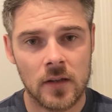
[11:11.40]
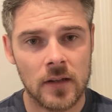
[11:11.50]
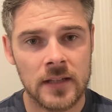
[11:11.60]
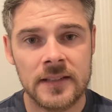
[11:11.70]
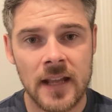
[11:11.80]

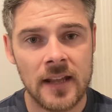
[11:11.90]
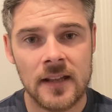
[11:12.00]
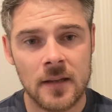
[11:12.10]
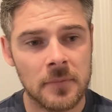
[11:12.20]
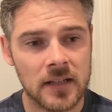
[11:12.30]
a
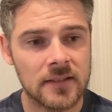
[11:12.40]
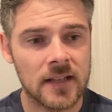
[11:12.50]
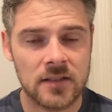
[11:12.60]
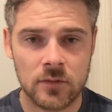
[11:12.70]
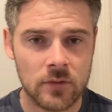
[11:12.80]
bad
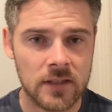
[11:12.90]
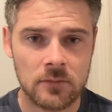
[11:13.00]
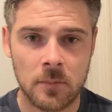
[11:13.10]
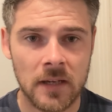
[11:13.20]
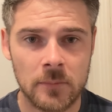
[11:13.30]
day to turn
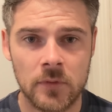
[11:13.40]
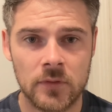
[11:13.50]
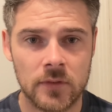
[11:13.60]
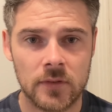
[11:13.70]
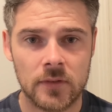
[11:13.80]
into a bad
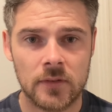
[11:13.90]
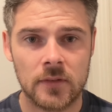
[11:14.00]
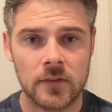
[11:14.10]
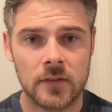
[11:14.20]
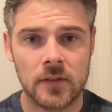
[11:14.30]
month,
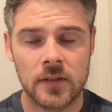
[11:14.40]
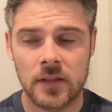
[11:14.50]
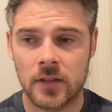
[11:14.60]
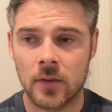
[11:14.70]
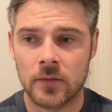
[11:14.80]

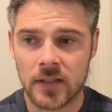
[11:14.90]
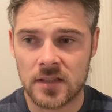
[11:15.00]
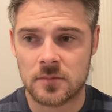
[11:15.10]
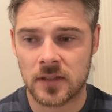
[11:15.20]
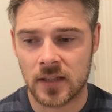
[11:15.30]
and
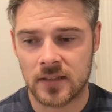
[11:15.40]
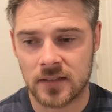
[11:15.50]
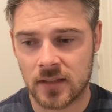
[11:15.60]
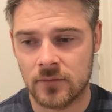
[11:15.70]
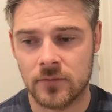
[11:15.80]
that's why I had to
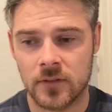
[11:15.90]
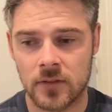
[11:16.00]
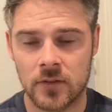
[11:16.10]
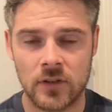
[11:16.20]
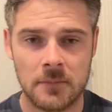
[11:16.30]
have
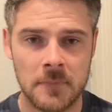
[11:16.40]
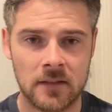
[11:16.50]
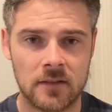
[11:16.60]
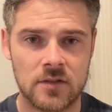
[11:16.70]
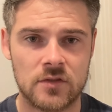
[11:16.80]
great
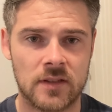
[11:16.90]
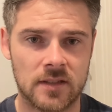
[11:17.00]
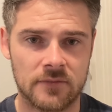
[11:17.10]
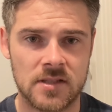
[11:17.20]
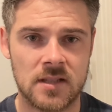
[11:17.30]
mental strength
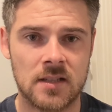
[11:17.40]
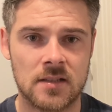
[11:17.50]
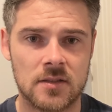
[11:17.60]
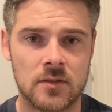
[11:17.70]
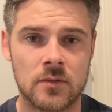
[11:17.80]
and
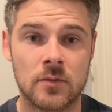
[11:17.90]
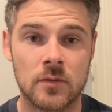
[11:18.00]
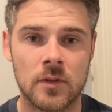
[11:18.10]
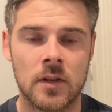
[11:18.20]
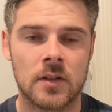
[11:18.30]
resilience to
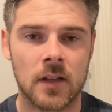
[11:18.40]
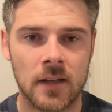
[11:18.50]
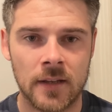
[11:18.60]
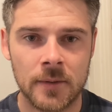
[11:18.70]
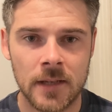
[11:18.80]
not
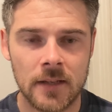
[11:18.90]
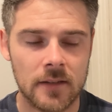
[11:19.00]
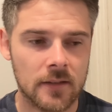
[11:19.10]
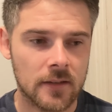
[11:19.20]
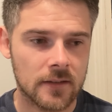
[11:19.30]
allow that,
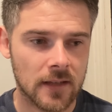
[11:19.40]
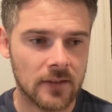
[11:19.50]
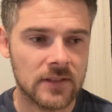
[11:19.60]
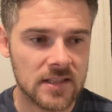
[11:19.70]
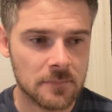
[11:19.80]
to
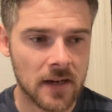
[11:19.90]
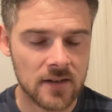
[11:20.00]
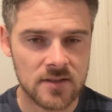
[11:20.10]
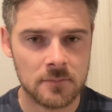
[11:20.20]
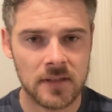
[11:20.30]
have these
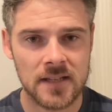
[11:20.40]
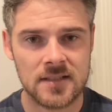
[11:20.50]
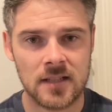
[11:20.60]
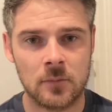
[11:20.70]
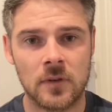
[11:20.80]
patterns in place
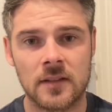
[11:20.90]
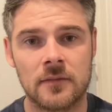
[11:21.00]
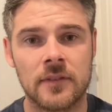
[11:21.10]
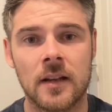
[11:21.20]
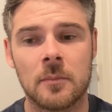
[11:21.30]
that I want to
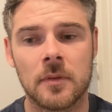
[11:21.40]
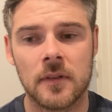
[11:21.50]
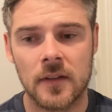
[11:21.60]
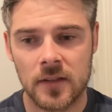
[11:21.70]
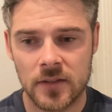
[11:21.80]
develop,
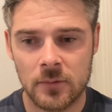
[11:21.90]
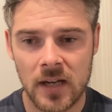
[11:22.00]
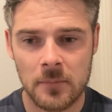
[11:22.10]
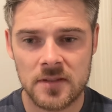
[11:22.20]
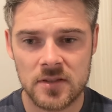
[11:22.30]
new
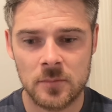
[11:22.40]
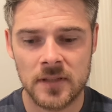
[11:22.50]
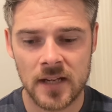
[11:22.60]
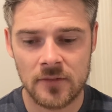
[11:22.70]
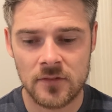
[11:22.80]
habits, new
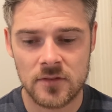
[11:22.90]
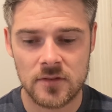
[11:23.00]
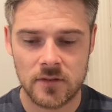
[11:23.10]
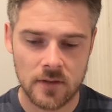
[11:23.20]
behaviours.